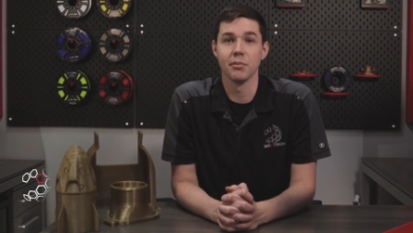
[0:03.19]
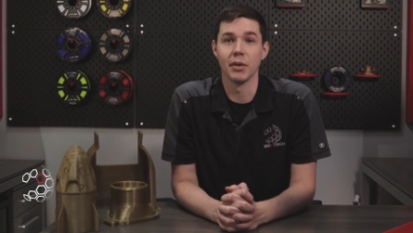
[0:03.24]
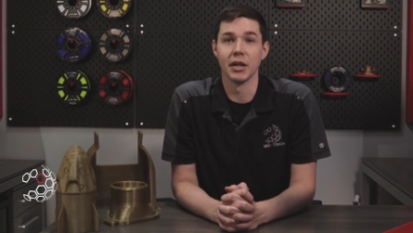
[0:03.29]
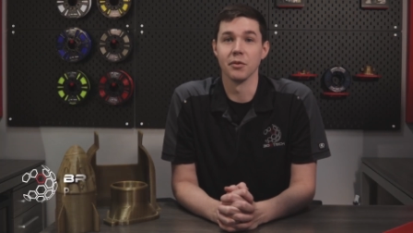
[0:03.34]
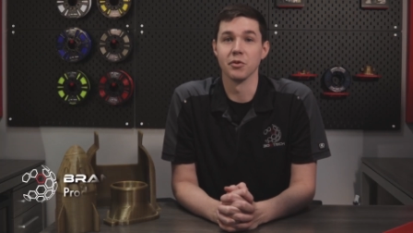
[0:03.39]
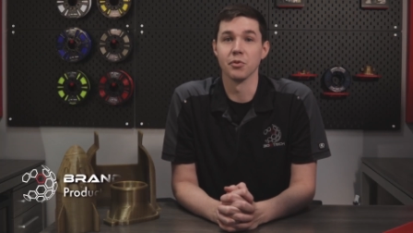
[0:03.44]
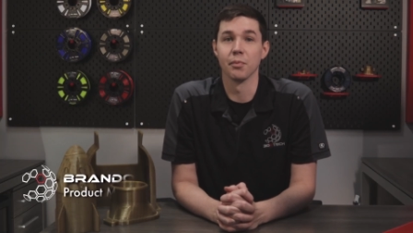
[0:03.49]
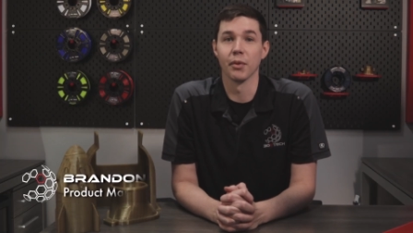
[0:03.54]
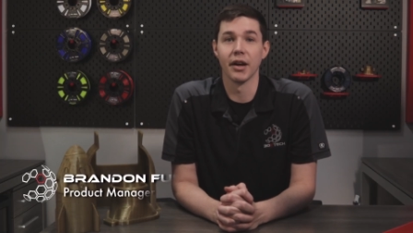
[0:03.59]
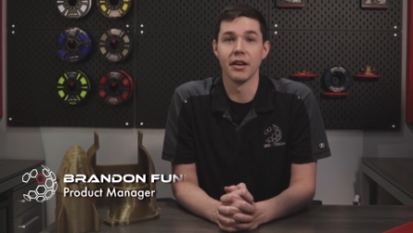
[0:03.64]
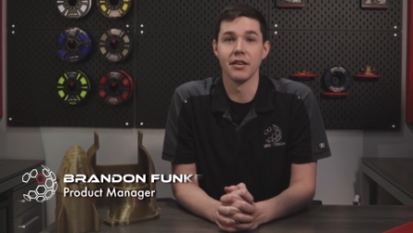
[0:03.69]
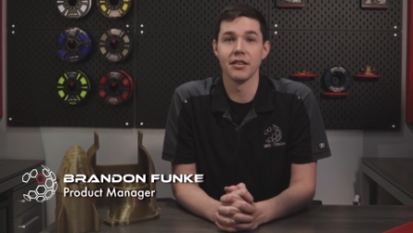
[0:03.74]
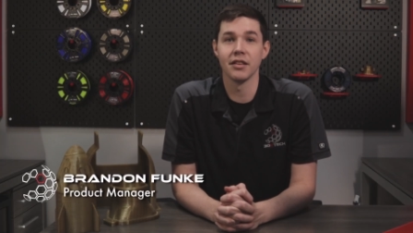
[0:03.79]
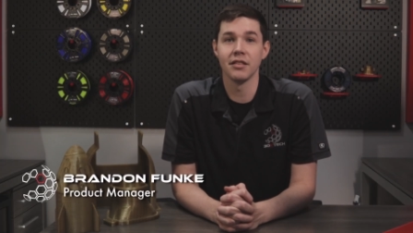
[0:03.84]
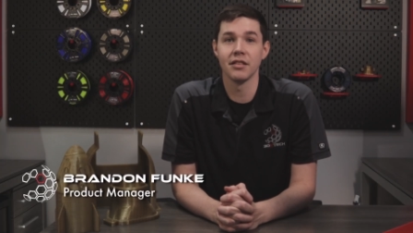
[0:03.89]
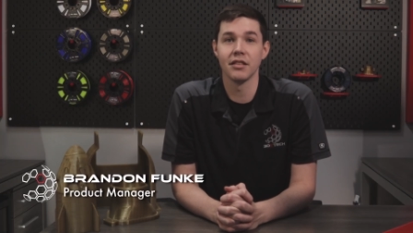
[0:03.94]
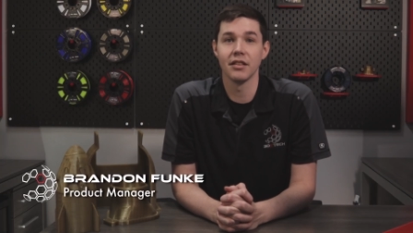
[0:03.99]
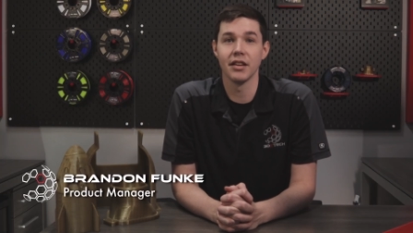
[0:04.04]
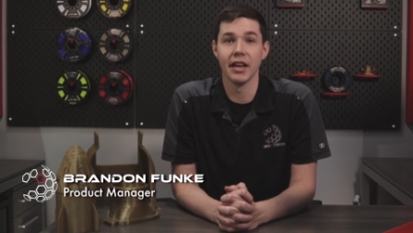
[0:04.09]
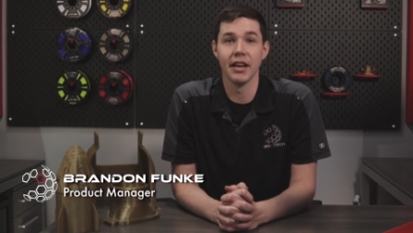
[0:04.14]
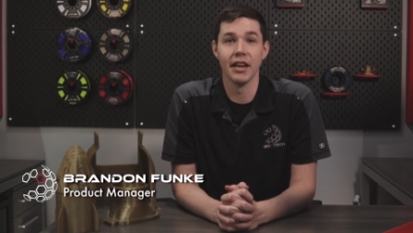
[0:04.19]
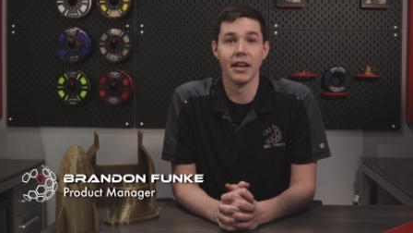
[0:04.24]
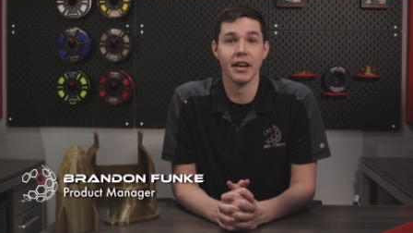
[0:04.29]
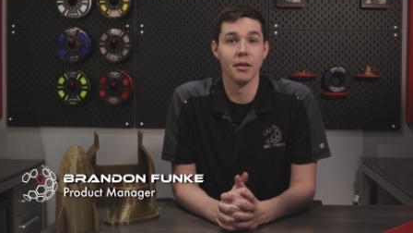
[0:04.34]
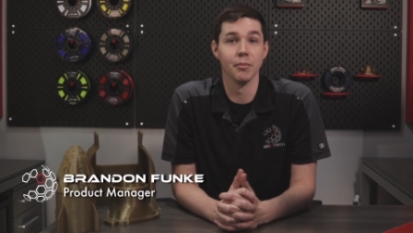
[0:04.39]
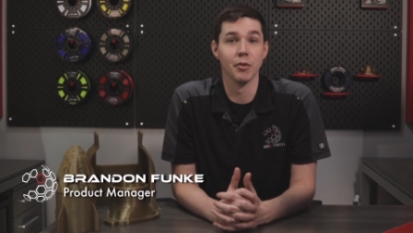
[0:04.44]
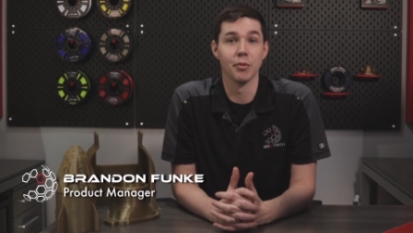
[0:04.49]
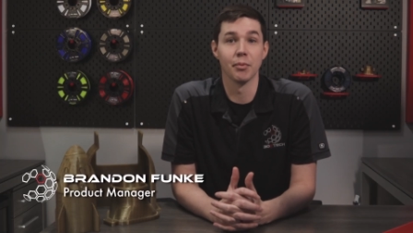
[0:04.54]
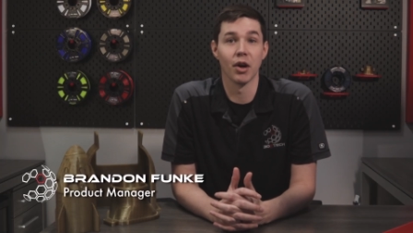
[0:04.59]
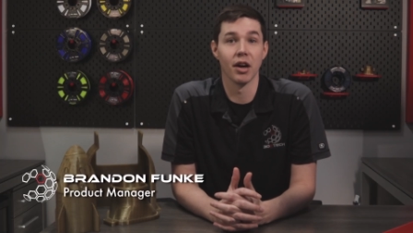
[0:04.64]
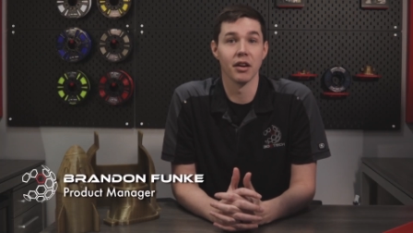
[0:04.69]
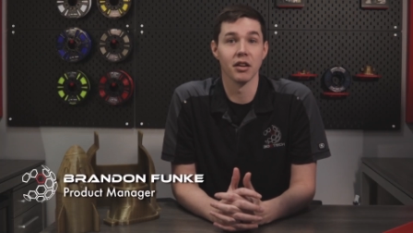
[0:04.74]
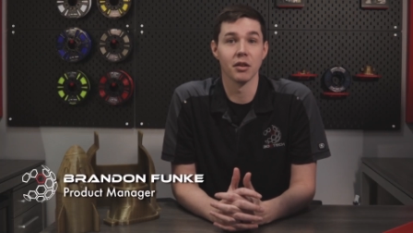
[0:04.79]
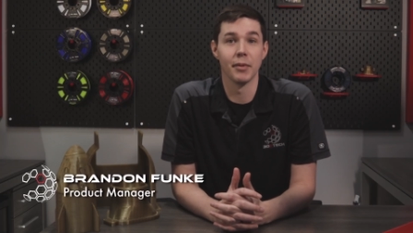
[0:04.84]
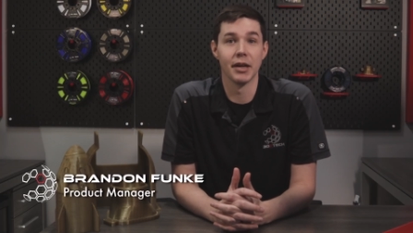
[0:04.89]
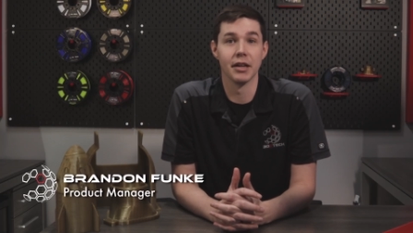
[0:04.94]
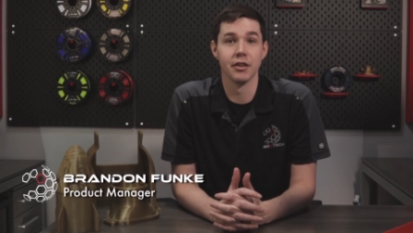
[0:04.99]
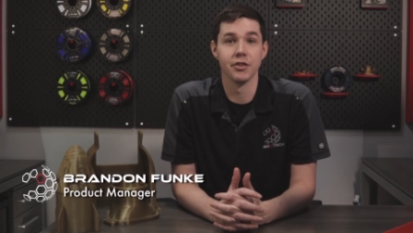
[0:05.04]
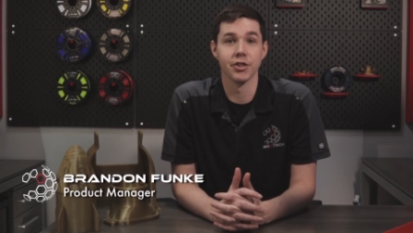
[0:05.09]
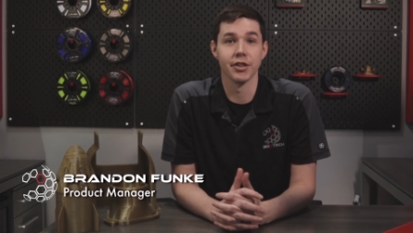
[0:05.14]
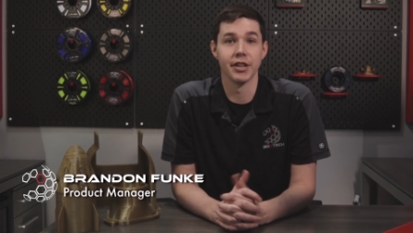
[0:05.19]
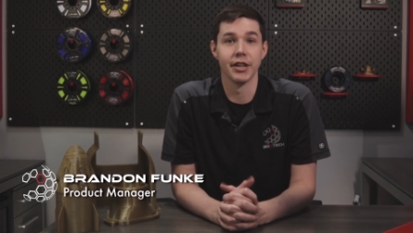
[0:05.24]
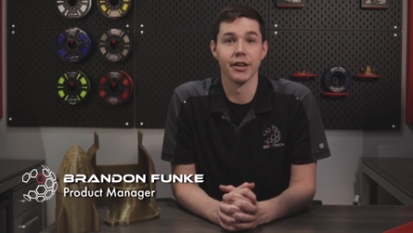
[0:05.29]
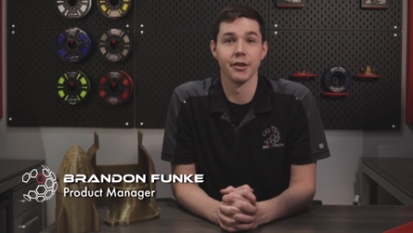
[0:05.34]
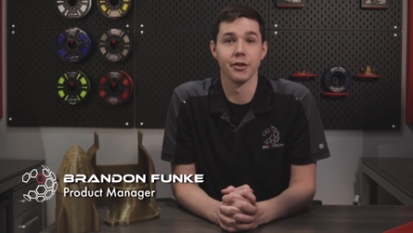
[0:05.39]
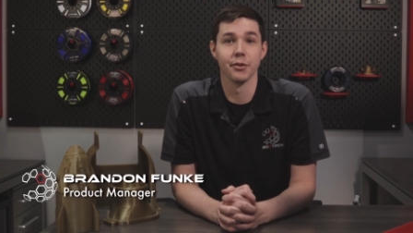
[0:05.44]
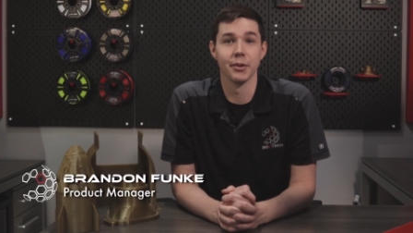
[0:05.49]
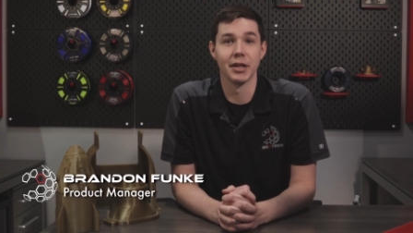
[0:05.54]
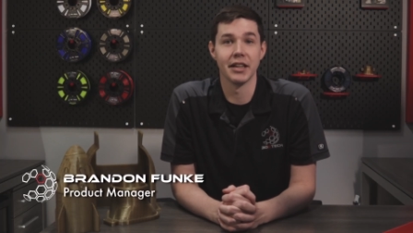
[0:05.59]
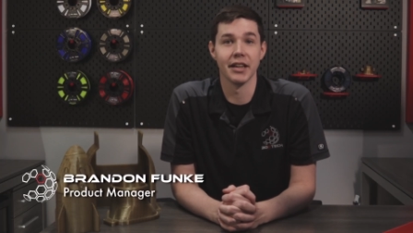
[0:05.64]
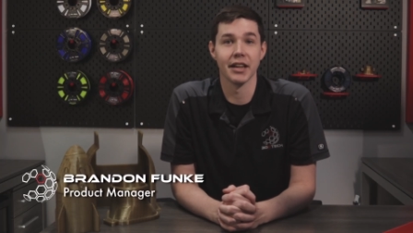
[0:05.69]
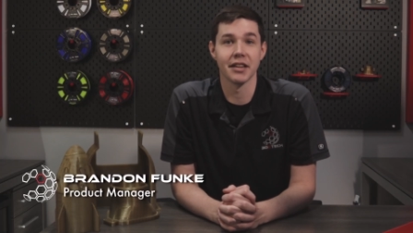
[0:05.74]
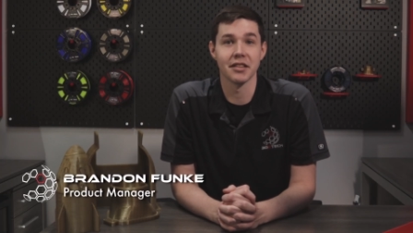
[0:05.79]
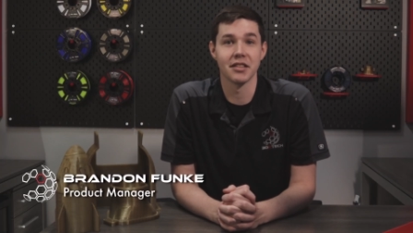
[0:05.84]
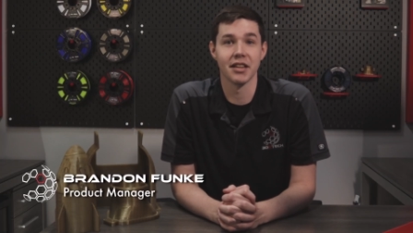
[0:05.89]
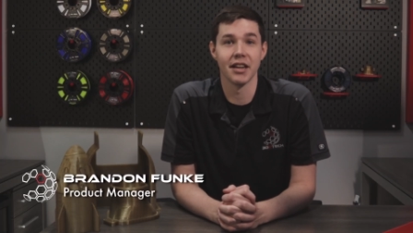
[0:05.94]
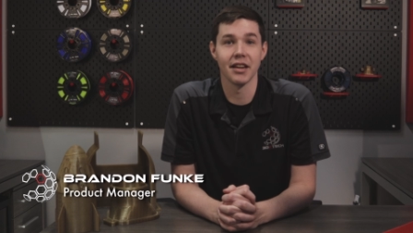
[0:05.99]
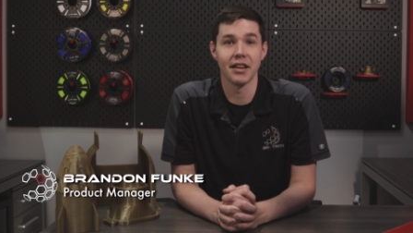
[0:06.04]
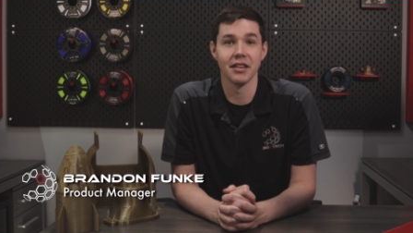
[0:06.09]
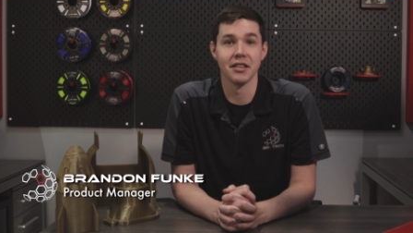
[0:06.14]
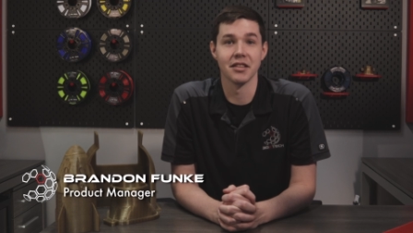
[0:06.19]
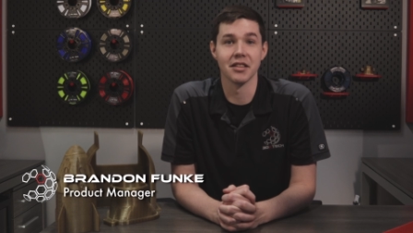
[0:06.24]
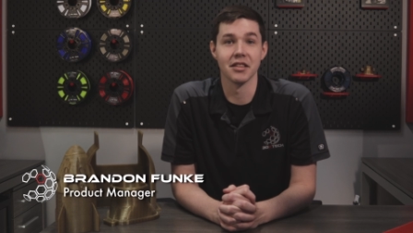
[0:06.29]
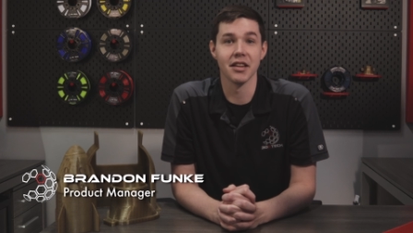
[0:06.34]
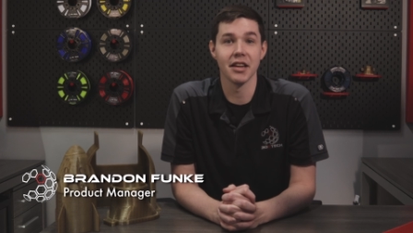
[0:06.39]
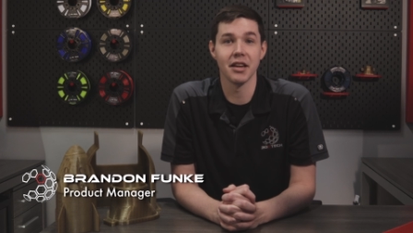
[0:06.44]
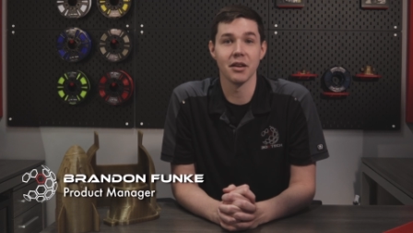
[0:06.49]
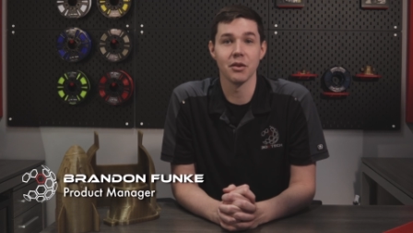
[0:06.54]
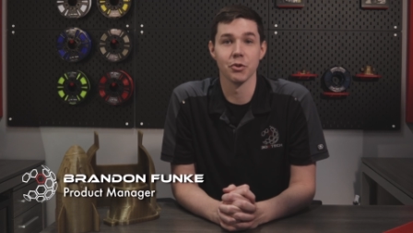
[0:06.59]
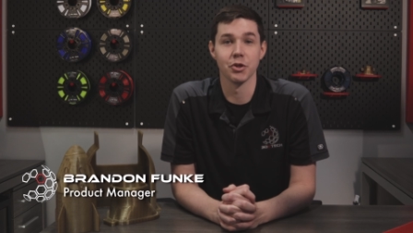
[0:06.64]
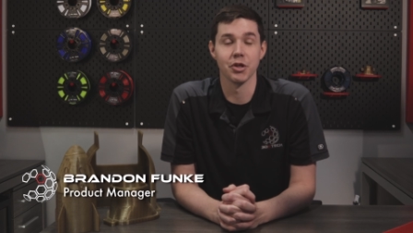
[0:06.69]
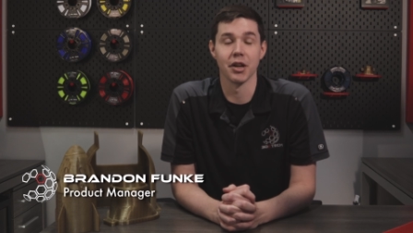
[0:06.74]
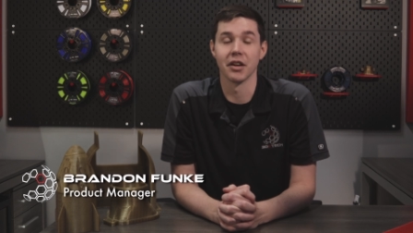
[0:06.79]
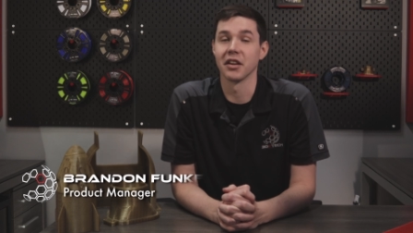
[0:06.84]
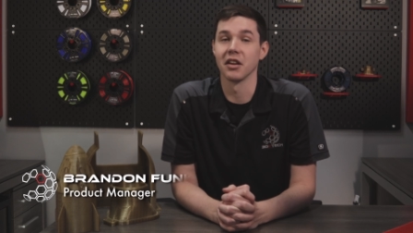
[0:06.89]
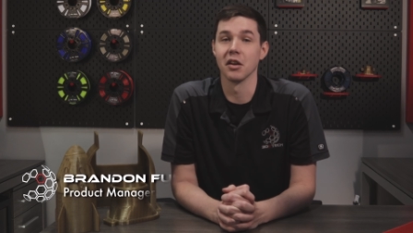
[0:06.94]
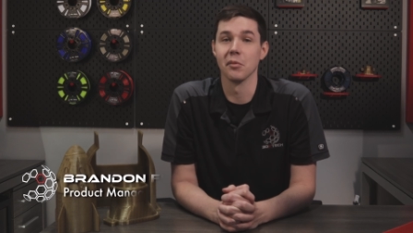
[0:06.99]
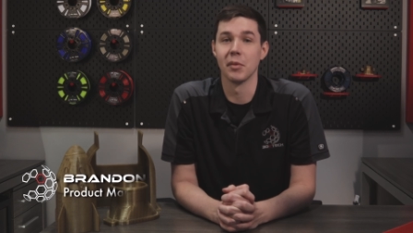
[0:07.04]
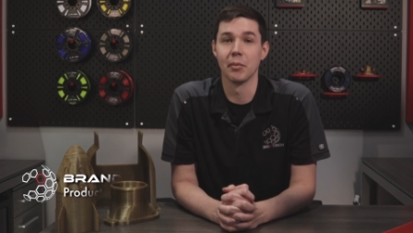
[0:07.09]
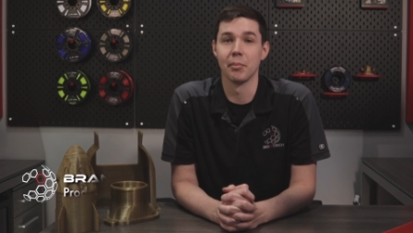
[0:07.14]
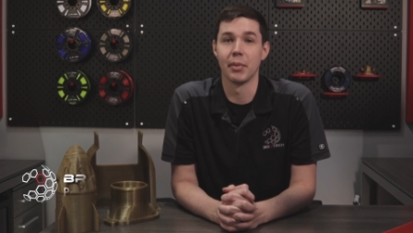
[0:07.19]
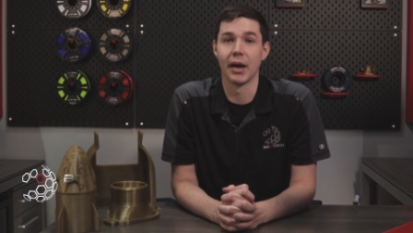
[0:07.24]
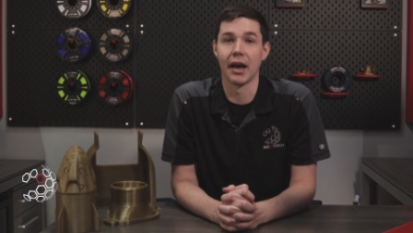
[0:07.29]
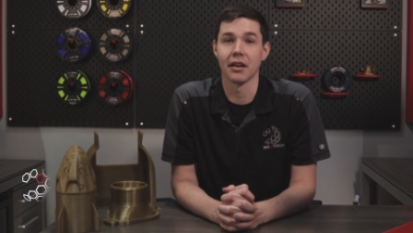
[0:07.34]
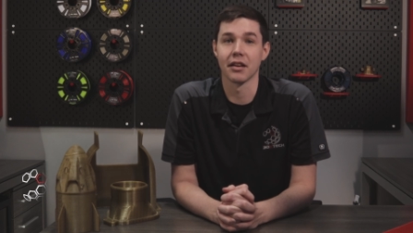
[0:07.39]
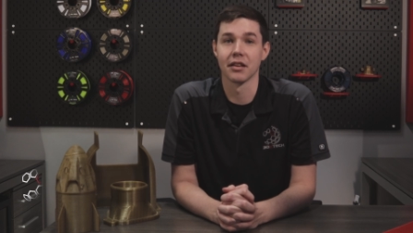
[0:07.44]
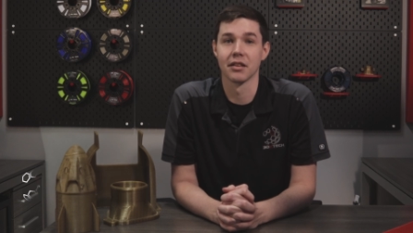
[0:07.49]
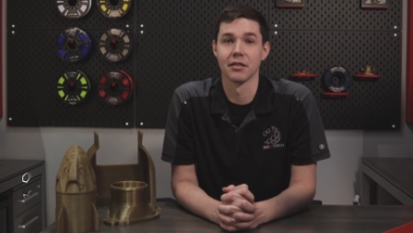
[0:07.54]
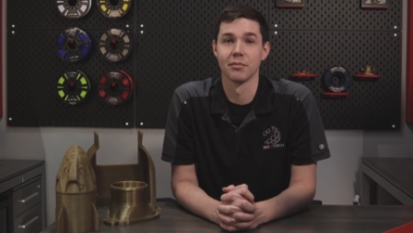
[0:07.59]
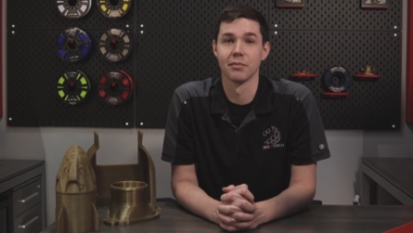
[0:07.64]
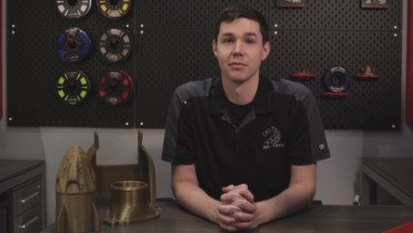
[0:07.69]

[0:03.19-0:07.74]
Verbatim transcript: My name is Brandon, and I'm the product manager here at 3DX Tech, and today we're talking about PEKK.